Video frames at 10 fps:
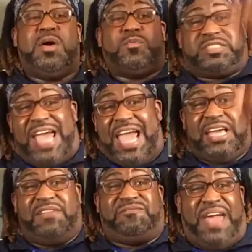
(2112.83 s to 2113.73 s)
will
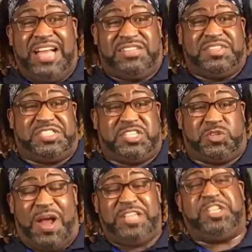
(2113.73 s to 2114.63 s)
take advantage of the
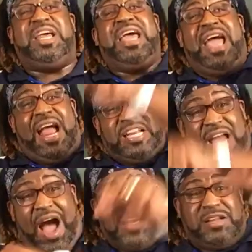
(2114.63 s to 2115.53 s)
situation and
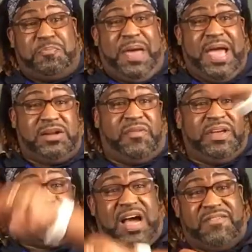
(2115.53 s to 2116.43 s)
not depend on
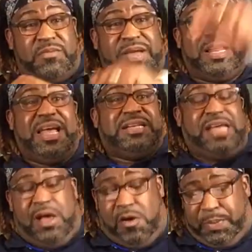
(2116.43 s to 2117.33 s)
the government
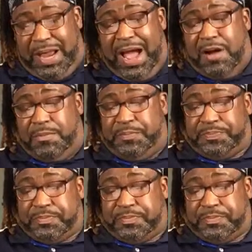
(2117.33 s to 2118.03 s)
to help it out.